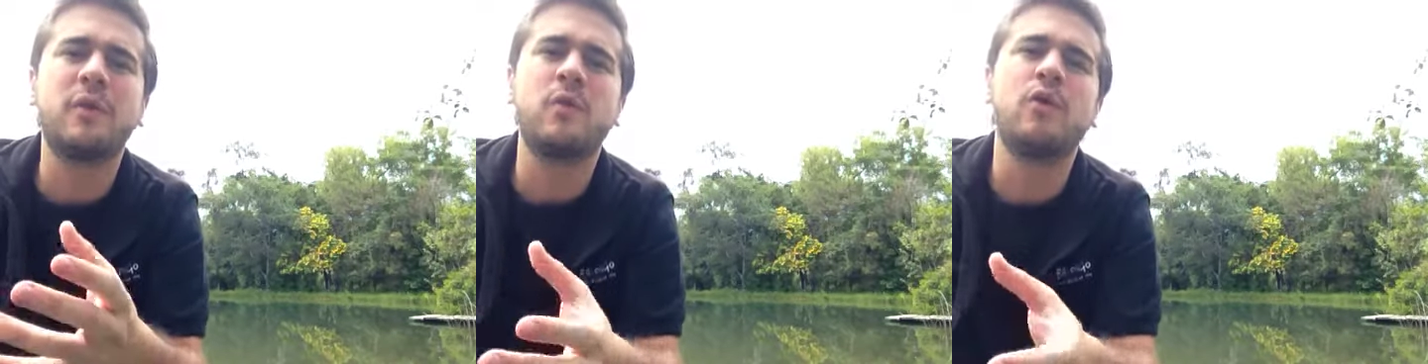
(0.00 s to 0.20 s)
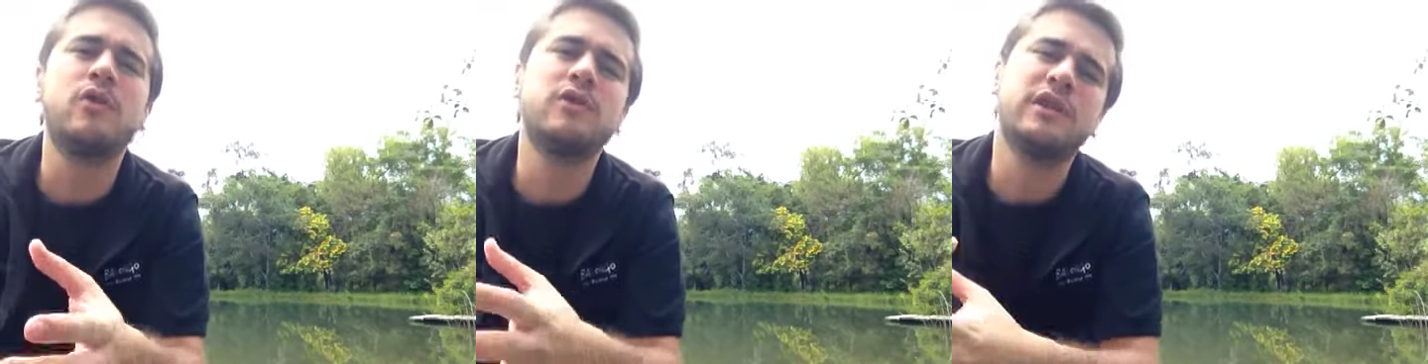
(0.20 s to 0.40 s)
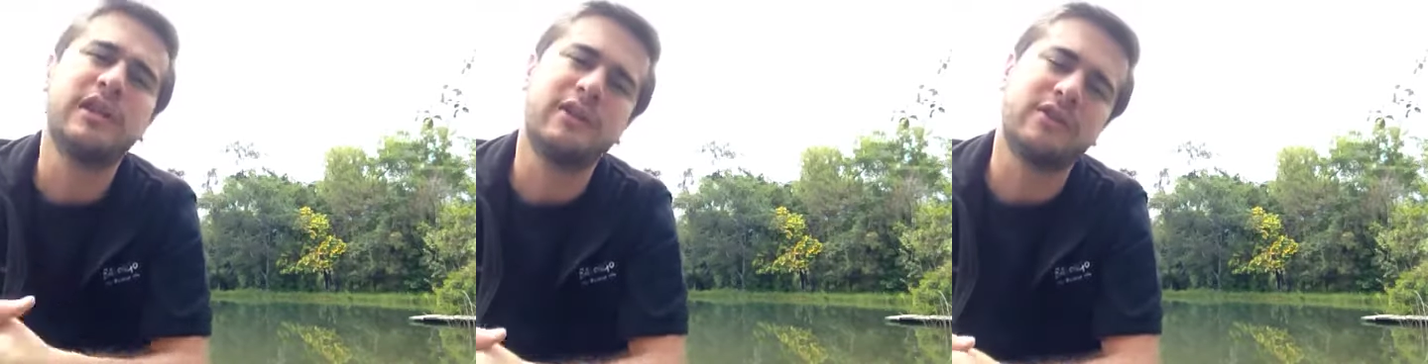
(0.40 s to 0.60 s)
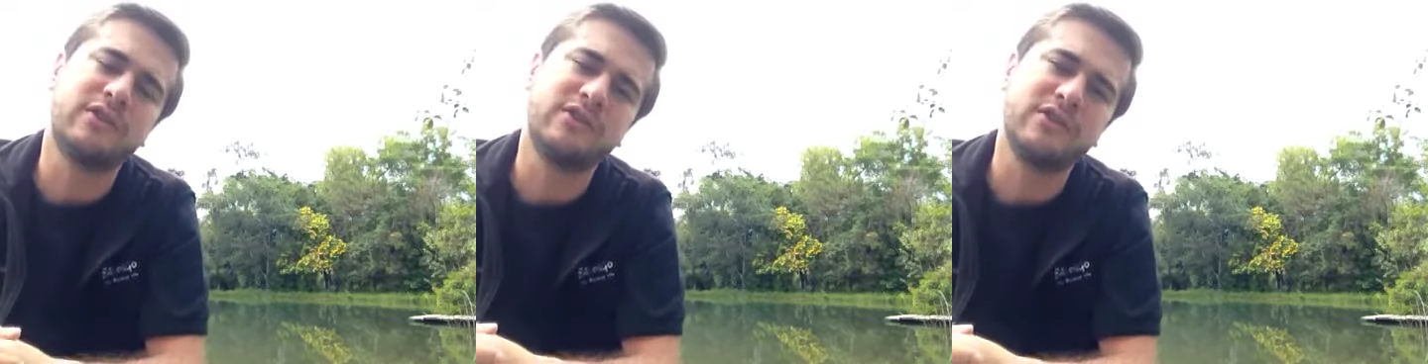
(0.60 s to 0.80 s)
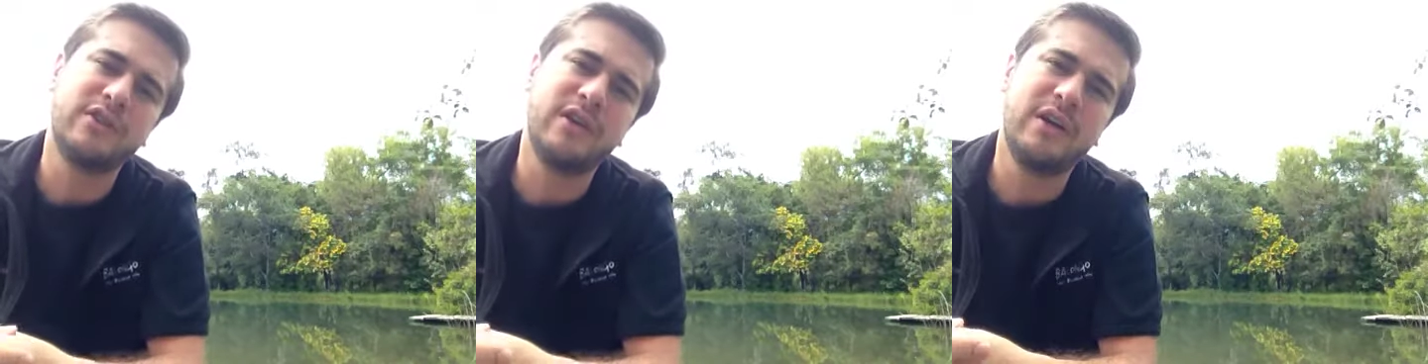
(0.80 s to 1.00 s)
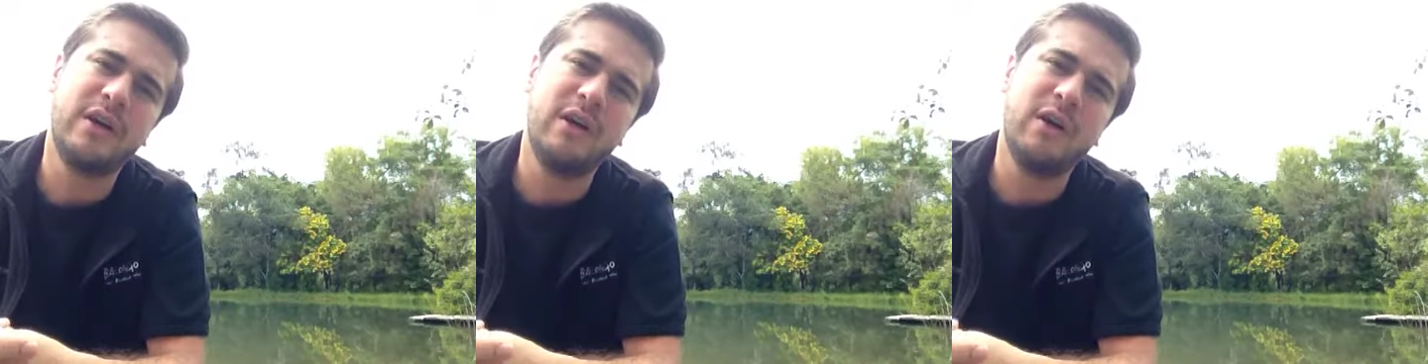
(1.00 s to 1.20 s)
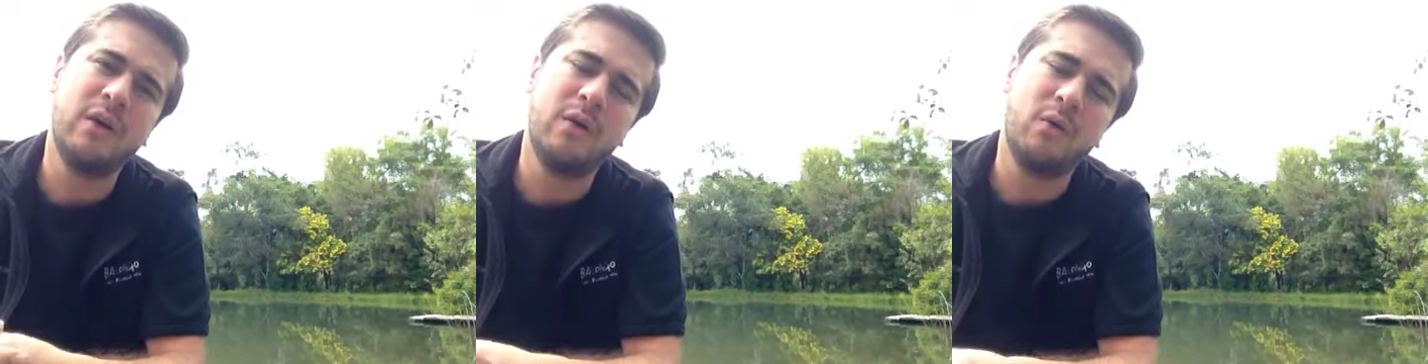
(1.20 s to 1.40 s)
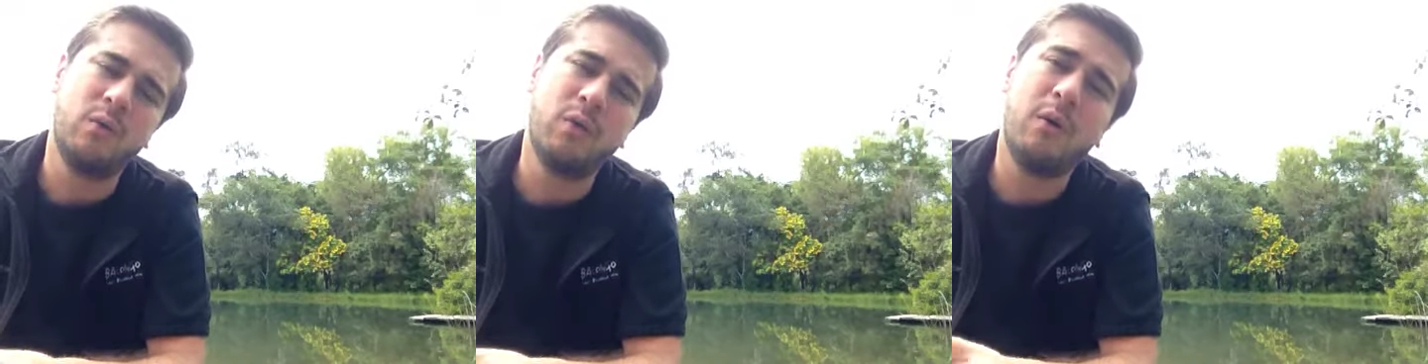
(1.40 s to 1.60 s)
world leaders,
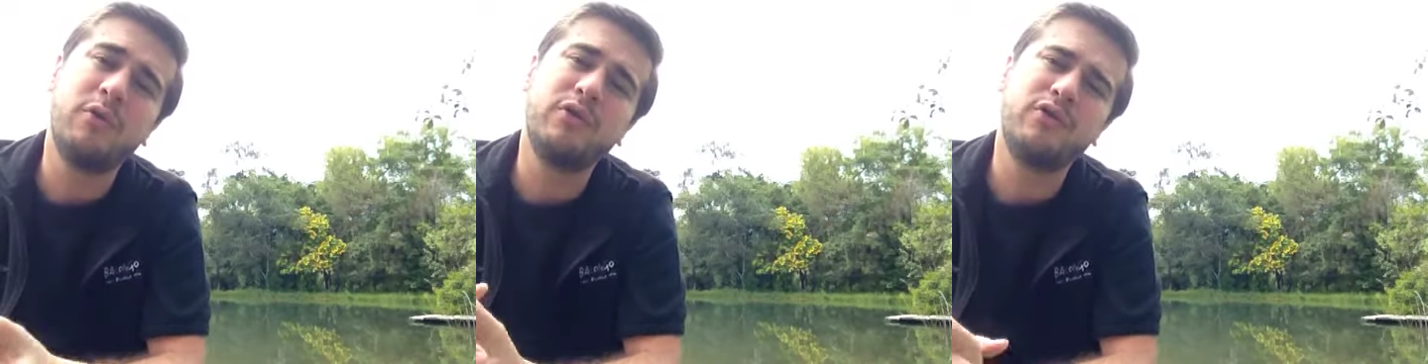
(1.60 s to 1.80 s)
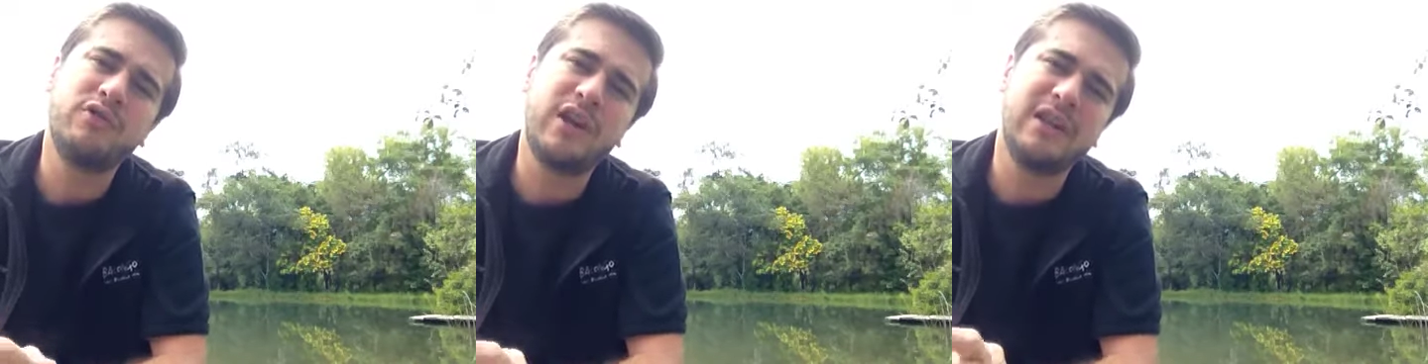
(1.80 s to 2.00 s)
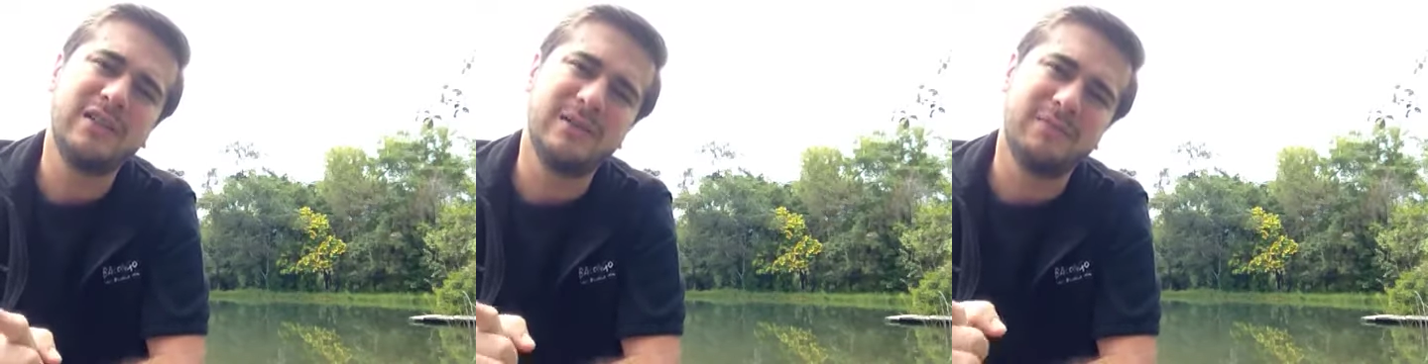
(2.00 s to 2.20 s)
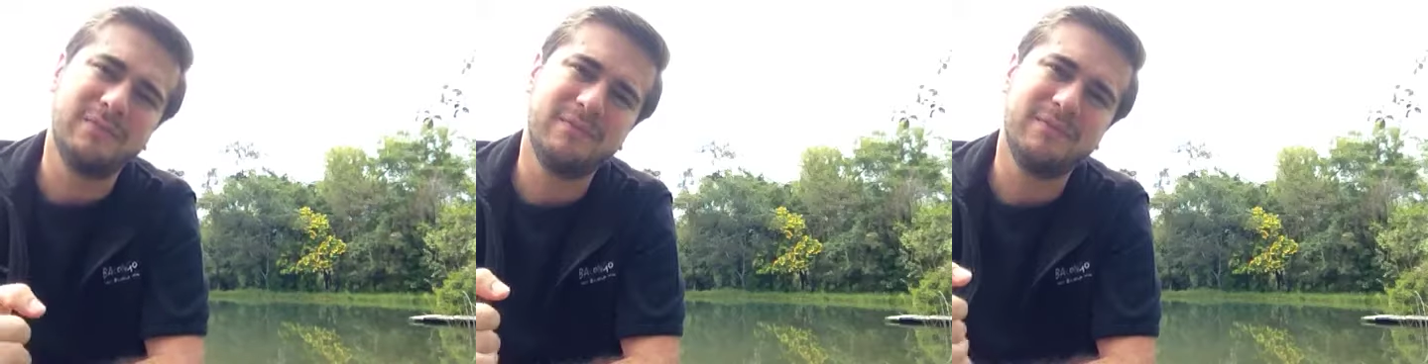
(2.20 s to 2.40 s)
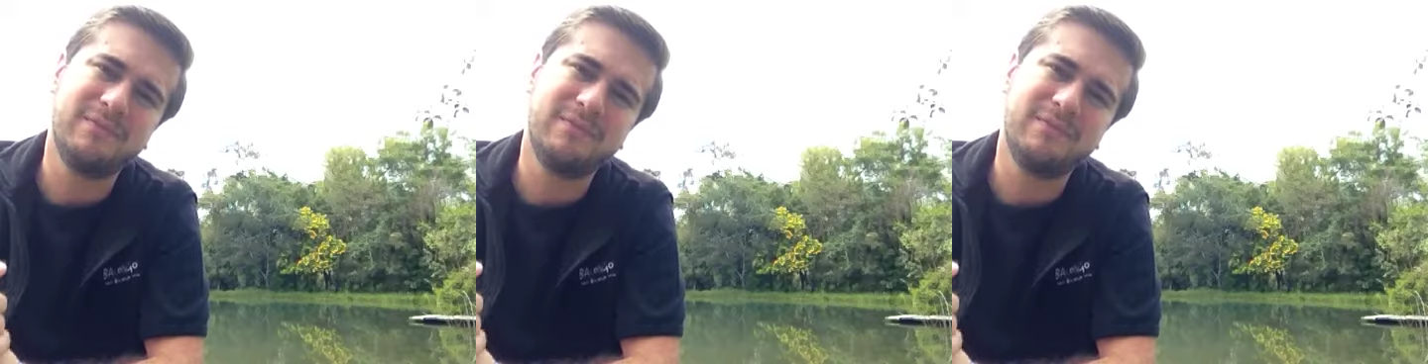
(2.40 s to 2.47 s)
what would you tell them?